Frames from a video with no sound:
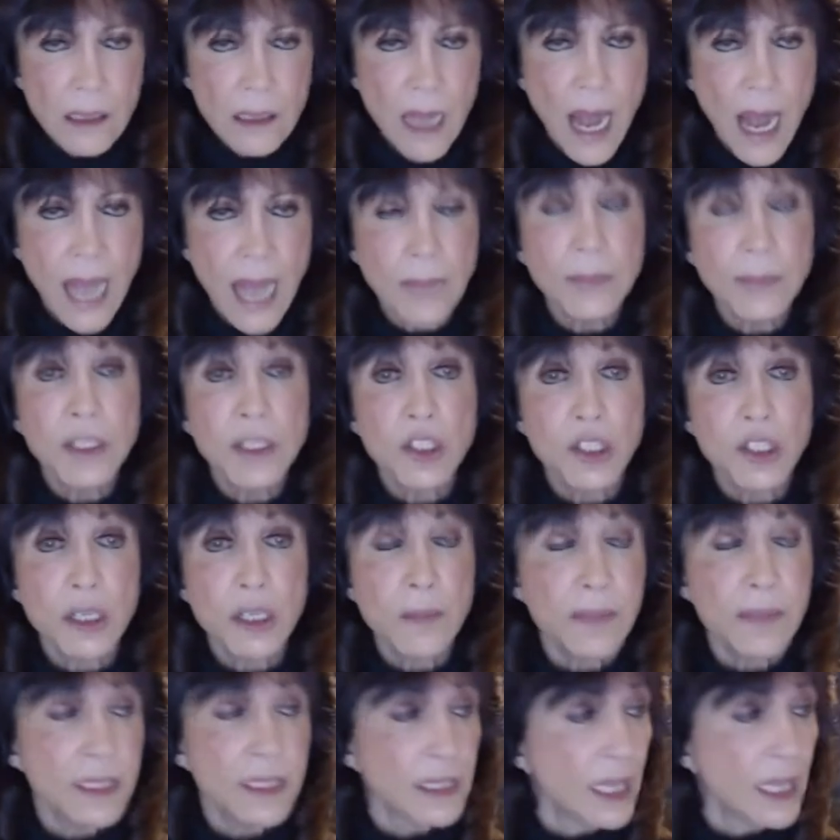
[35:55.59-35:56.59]
I'm a
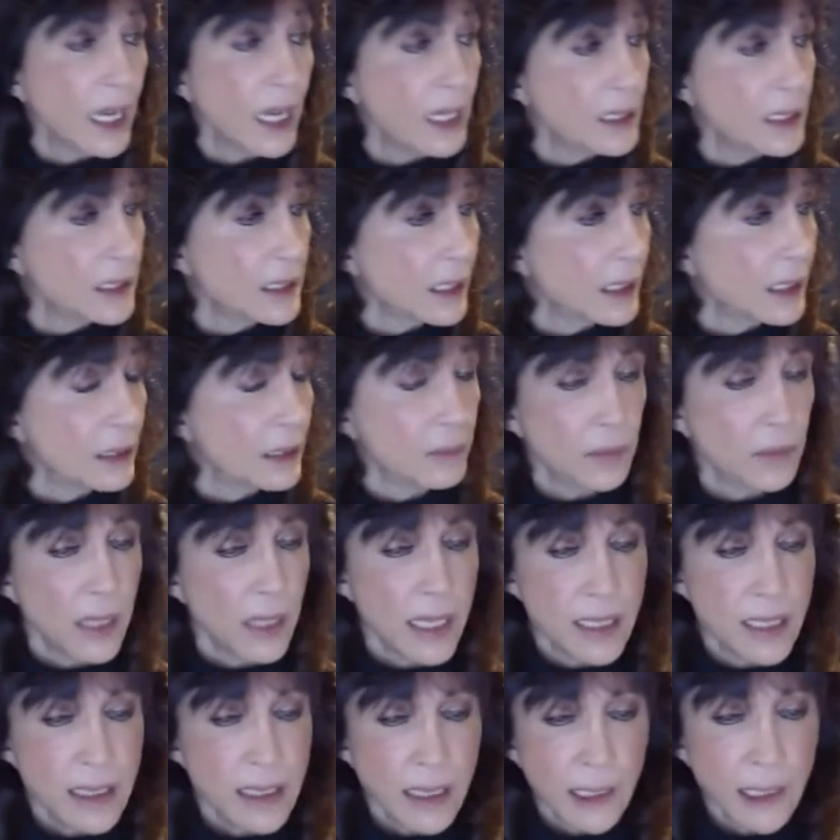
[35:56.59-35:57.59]
cheapskate and I'm
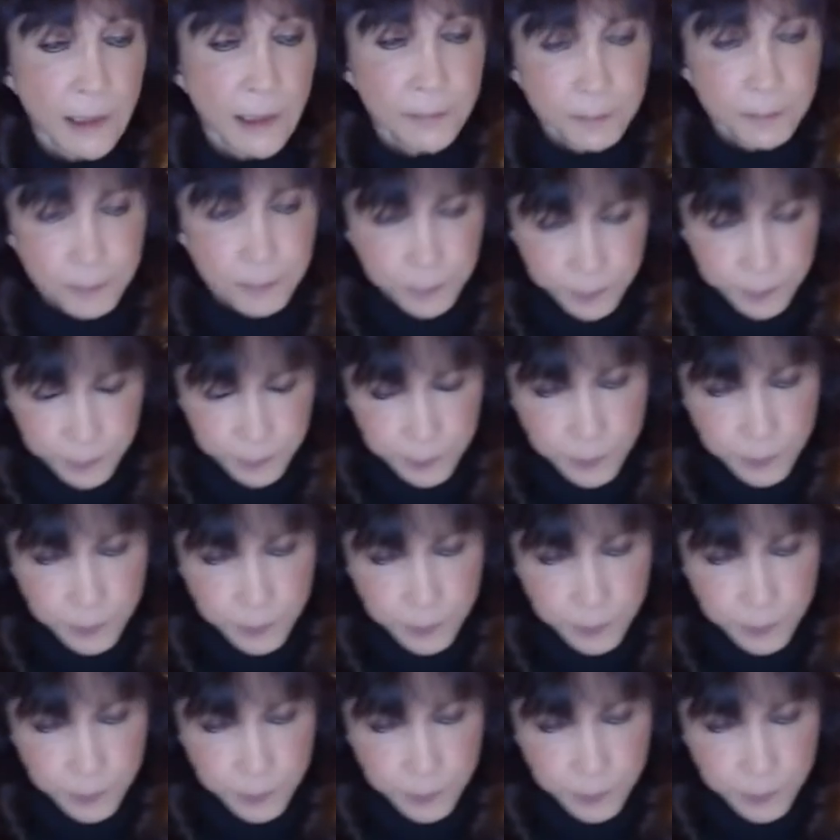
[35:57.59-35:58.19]
lazy,